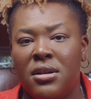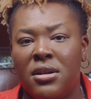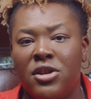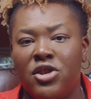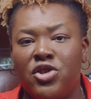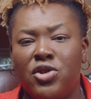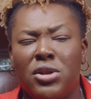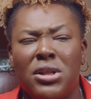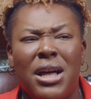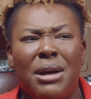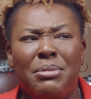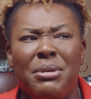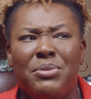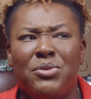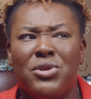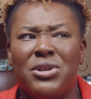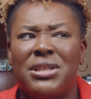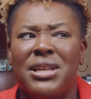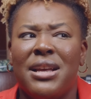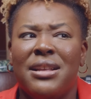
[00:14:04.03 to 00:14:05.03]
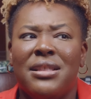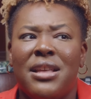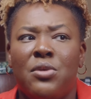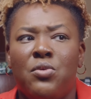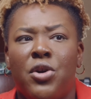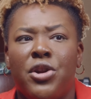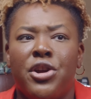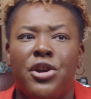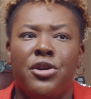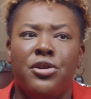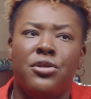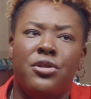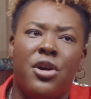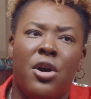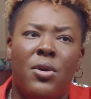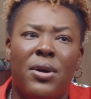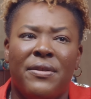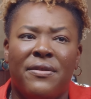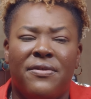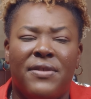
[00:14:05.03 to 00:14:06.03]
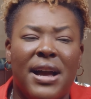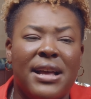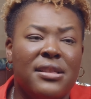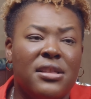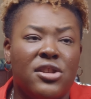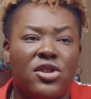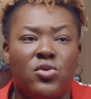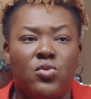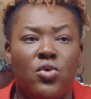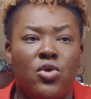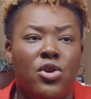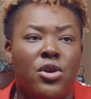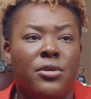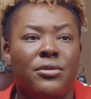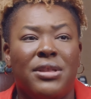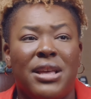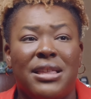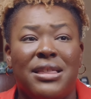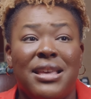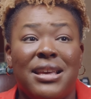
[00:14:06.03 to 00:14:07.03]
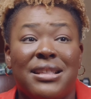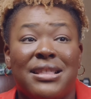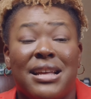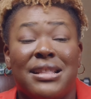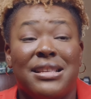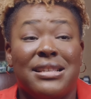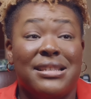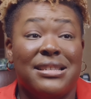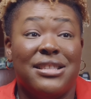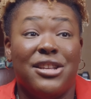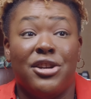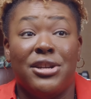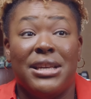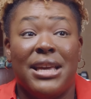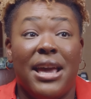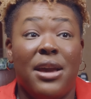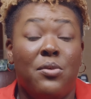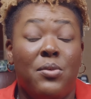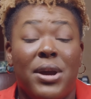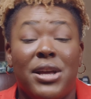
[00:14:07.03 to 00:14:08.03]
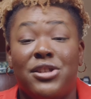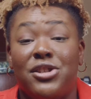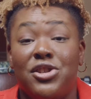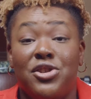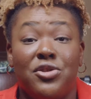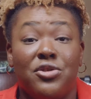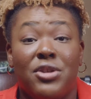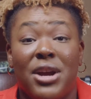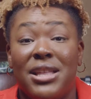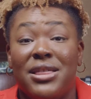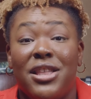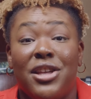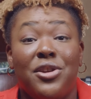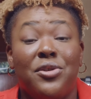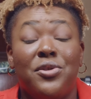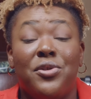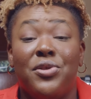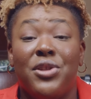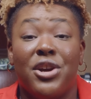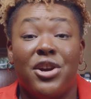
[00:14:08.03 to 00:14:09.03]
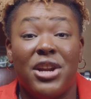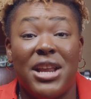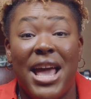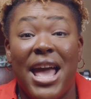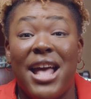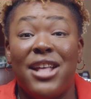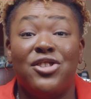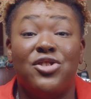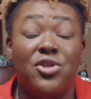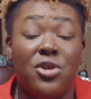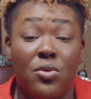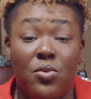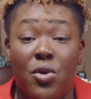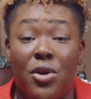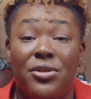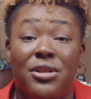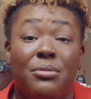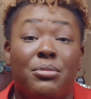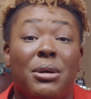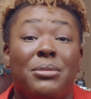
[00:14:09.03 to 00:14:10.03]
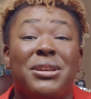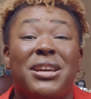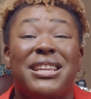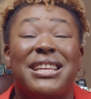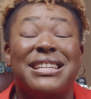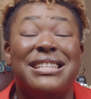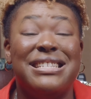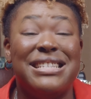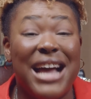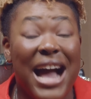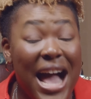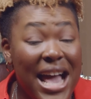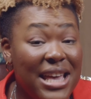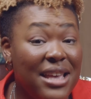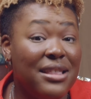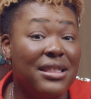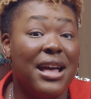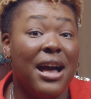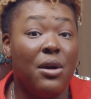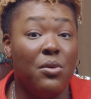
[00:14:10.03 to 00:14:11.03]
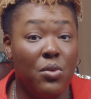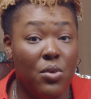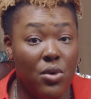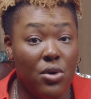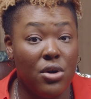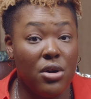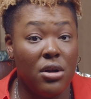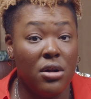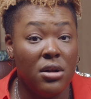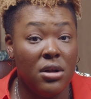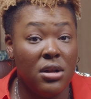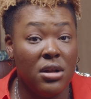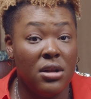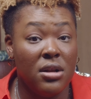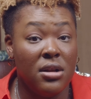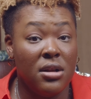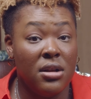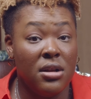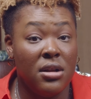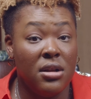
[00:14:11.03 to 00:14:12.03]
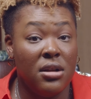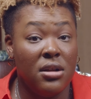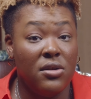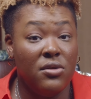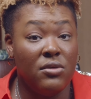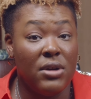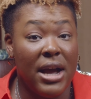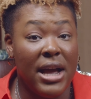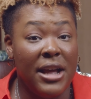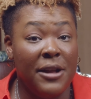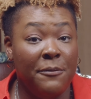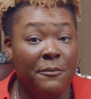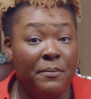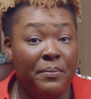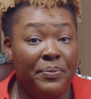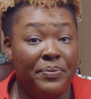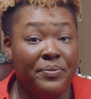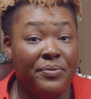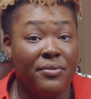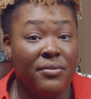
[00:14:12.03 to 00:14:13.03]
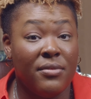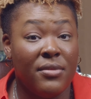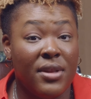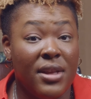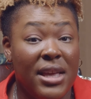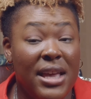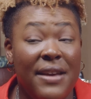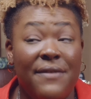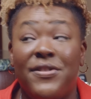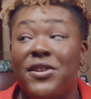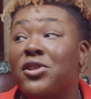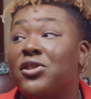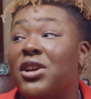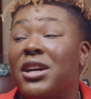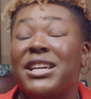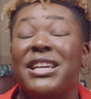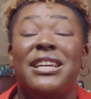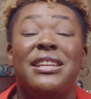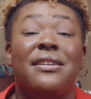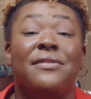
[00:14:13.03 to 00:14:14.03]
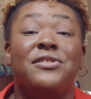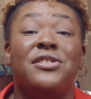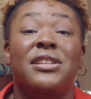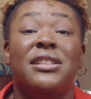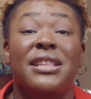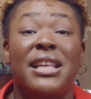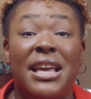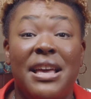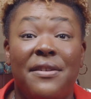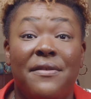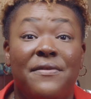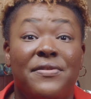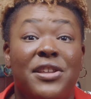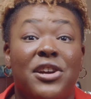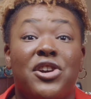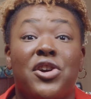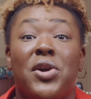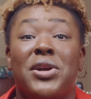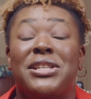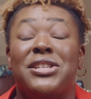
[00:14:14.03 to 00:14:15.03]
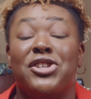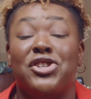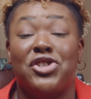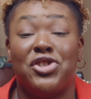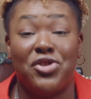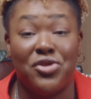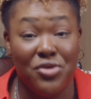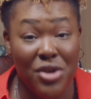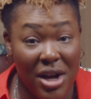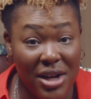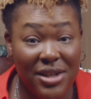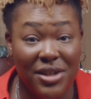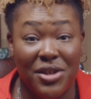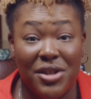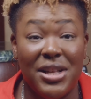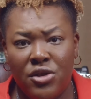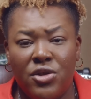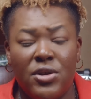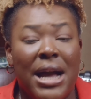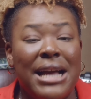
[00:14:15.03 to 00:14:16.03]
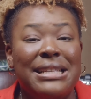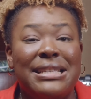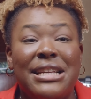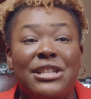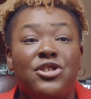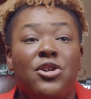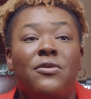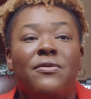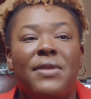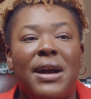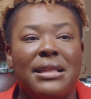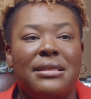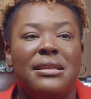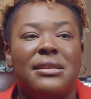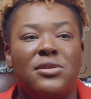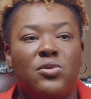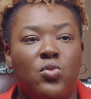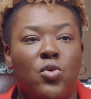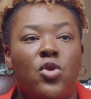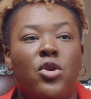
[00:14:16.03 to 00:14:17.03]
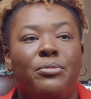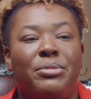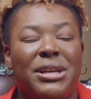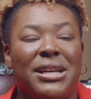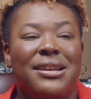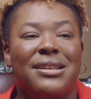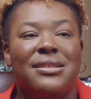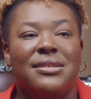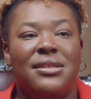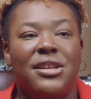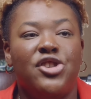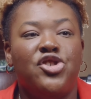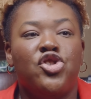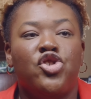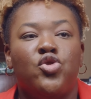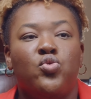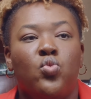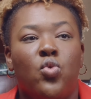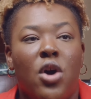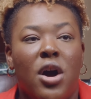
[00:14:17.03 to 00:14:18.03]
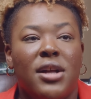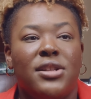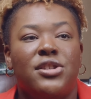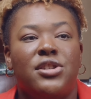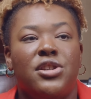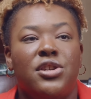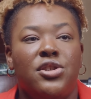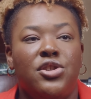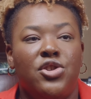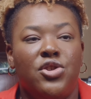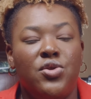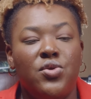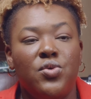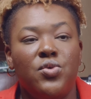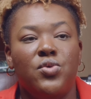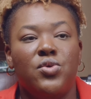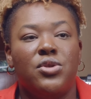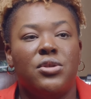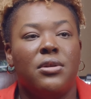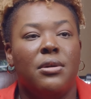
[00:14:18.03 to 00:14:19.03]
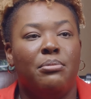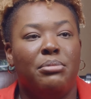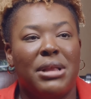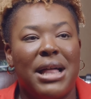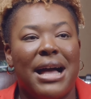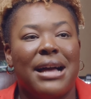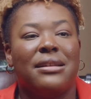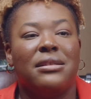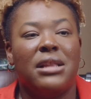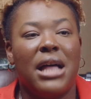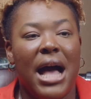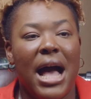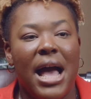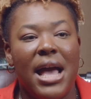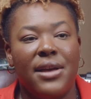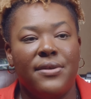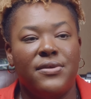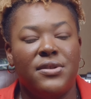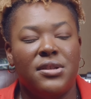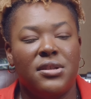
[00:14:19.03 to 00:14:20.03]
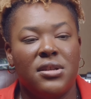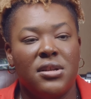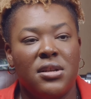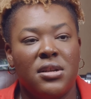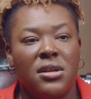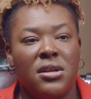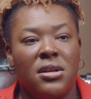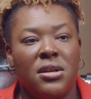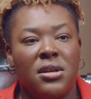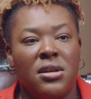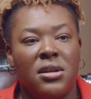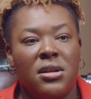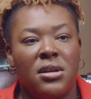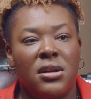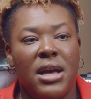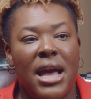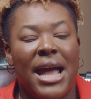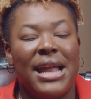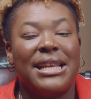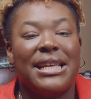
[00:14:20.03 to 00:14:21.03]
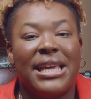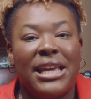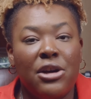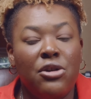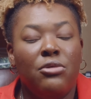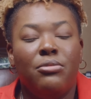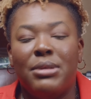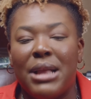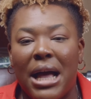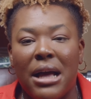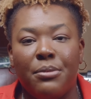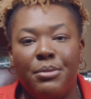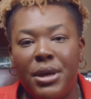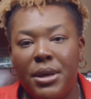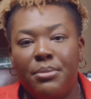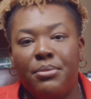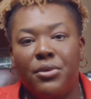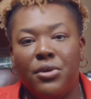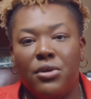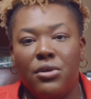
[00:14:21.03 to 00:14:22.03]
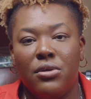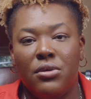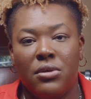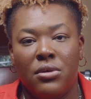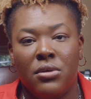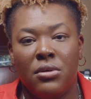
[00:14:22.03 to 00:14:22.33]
So a lot of people are saying they want to go and fight this war. They think that this is their gateway to Ukraine. They don't know they're going to enter a war and they're probably going to die in that war, right? if they're lucky enough to live, they're going to struggle. So I say don't fight this war because they just want to use black lives and kill black people.